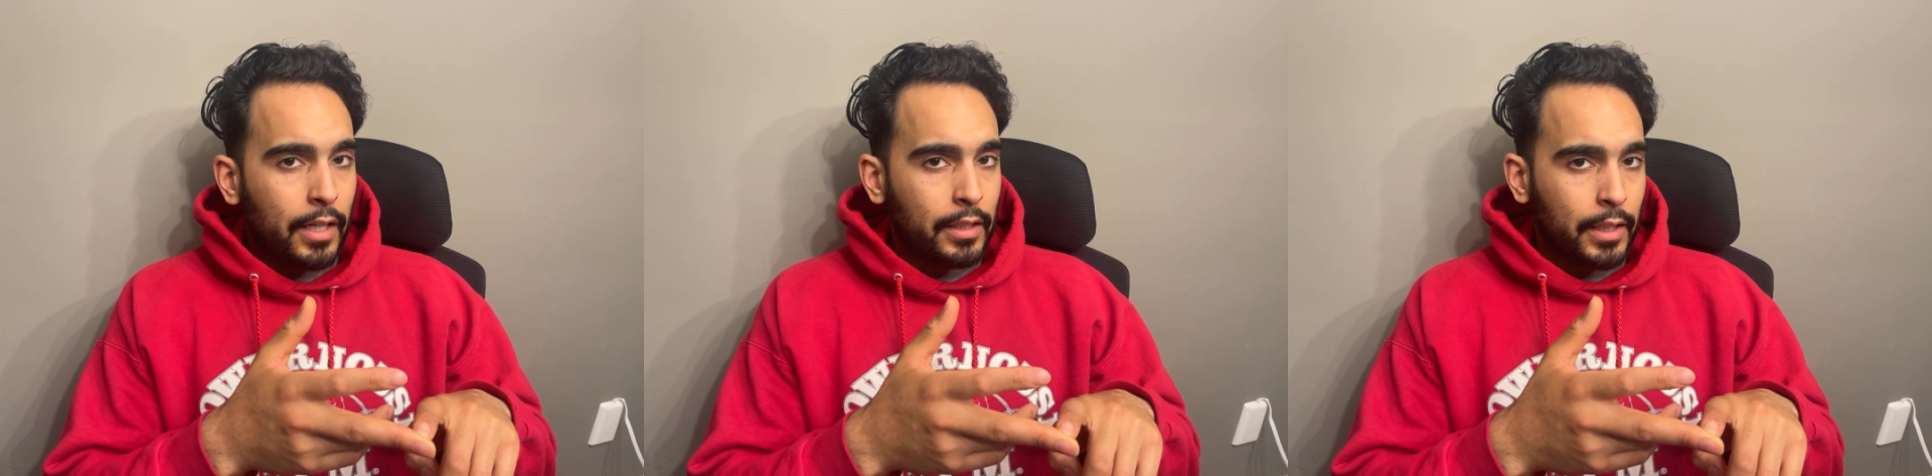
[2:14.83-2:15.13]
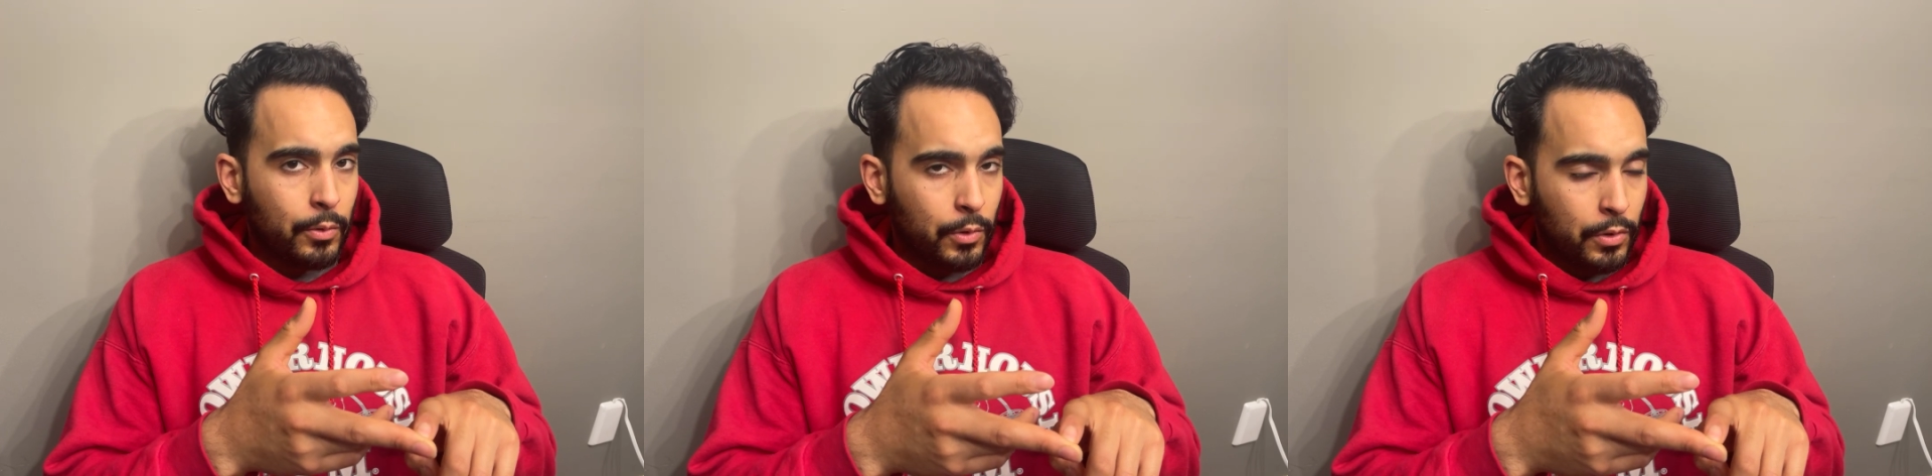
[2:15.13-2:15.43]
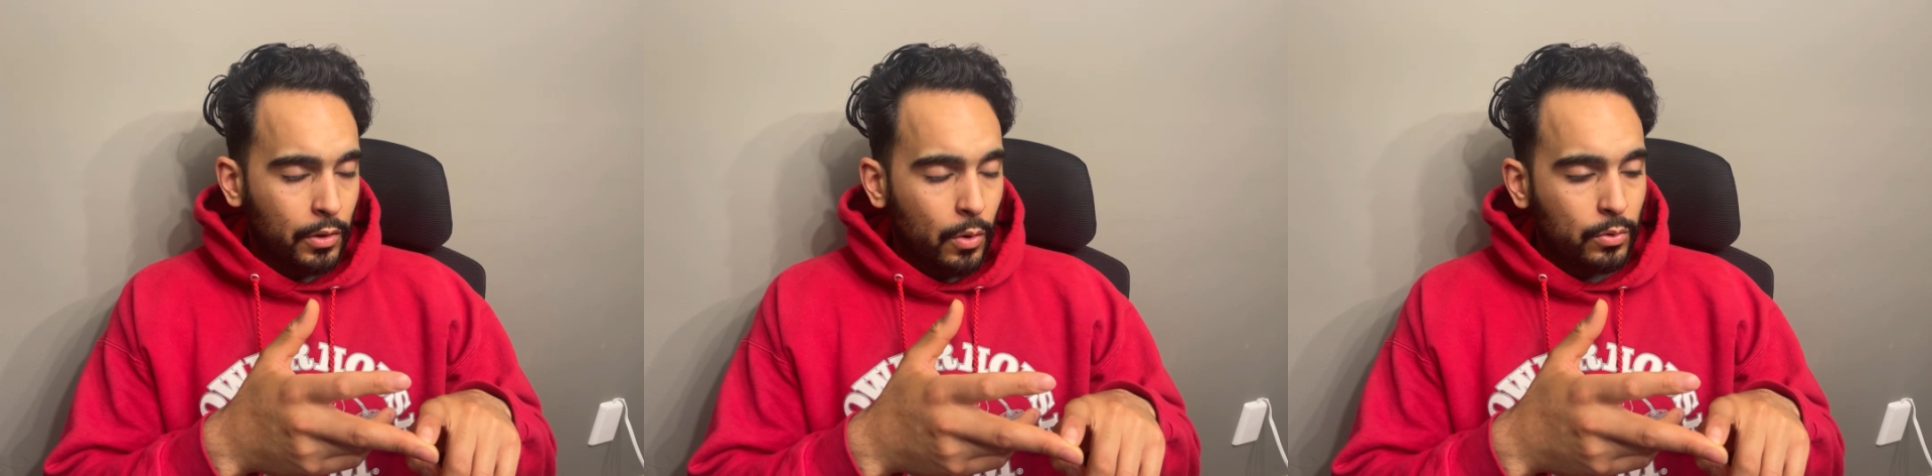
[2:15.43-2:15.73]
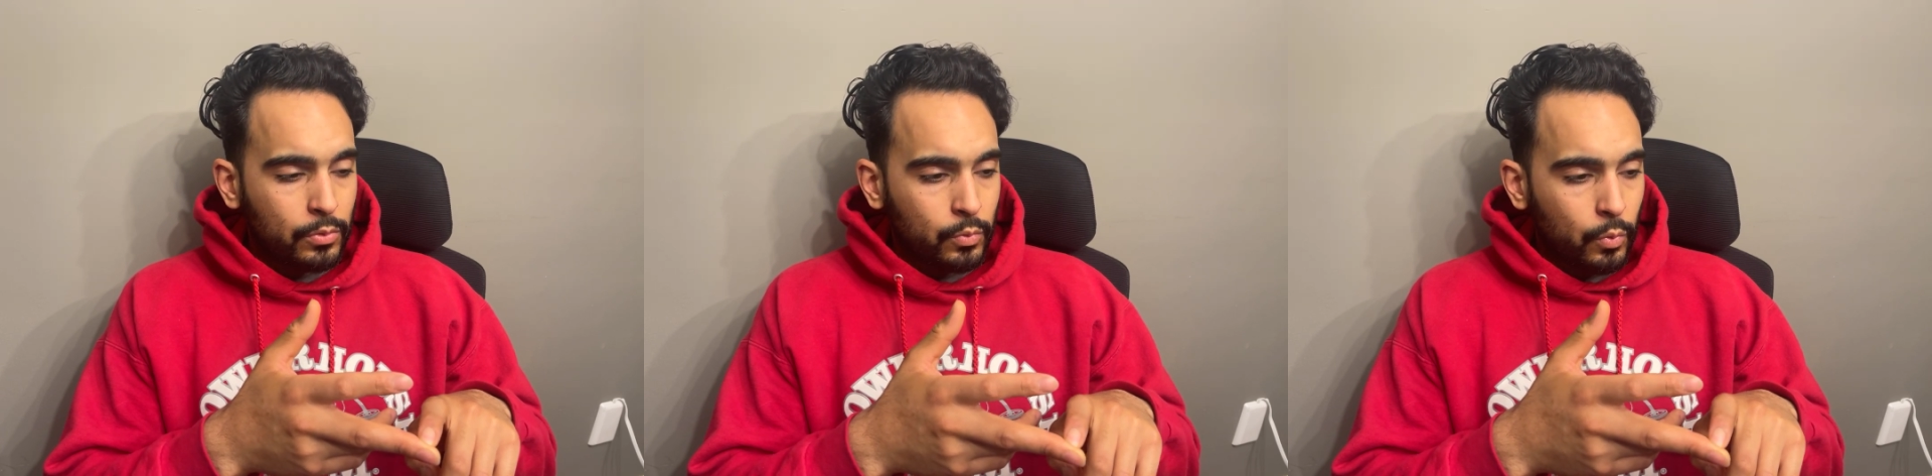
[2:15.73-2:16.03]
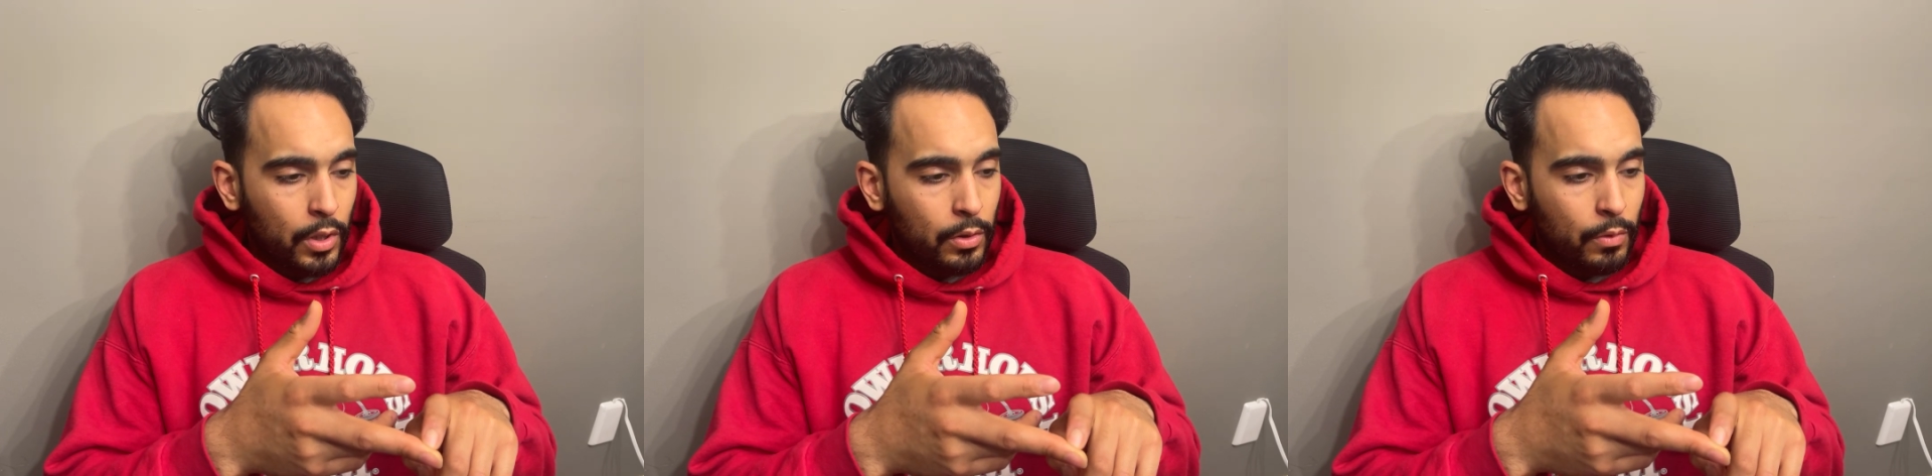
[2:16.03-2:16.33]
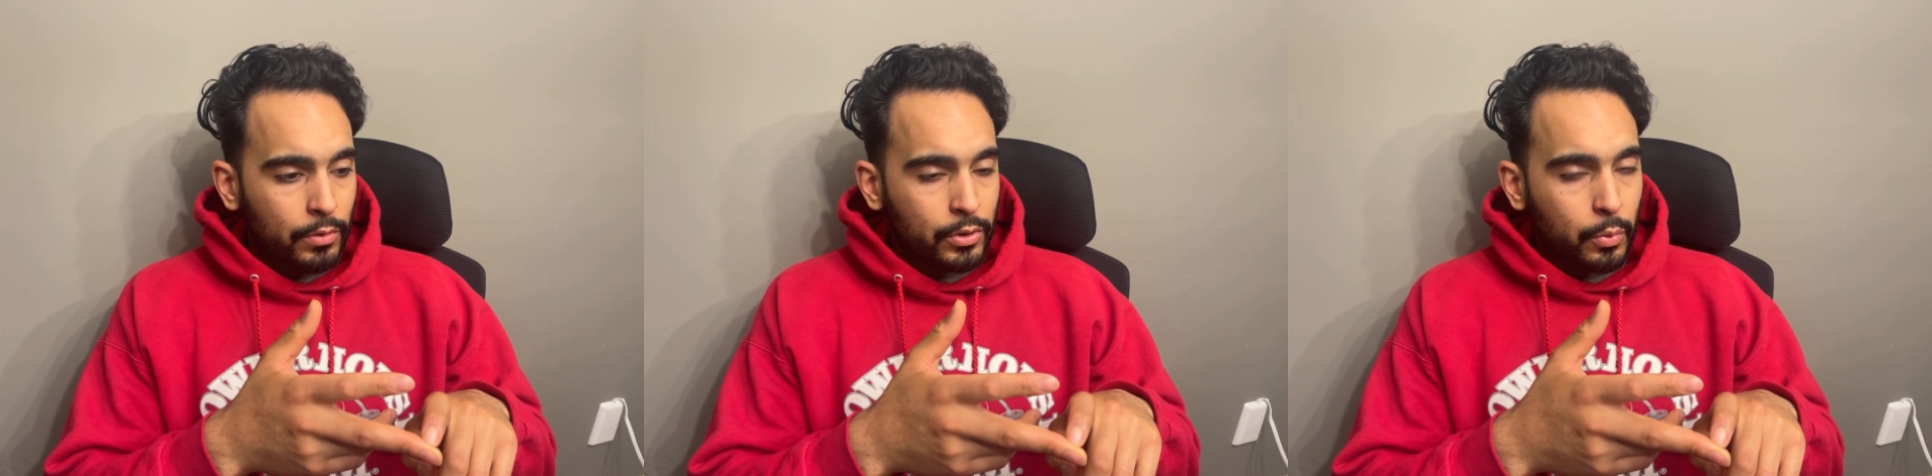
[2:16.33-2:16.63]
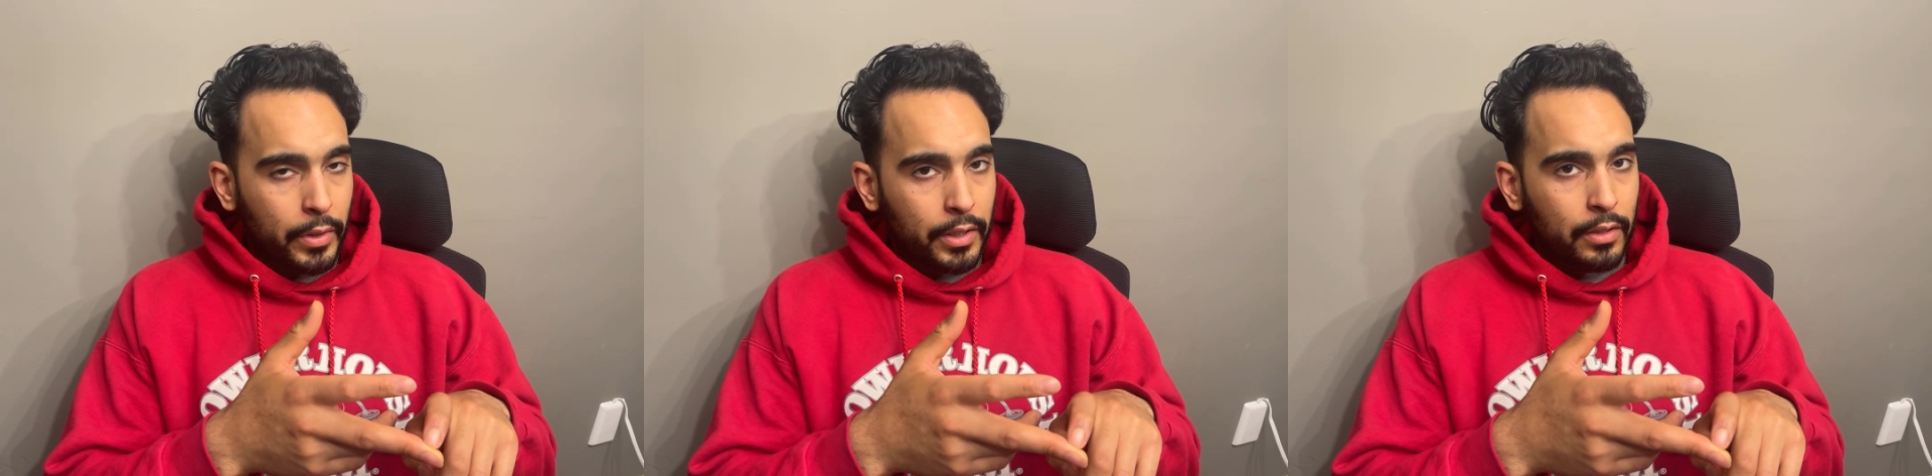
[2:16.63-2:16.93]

Like you can go well over 20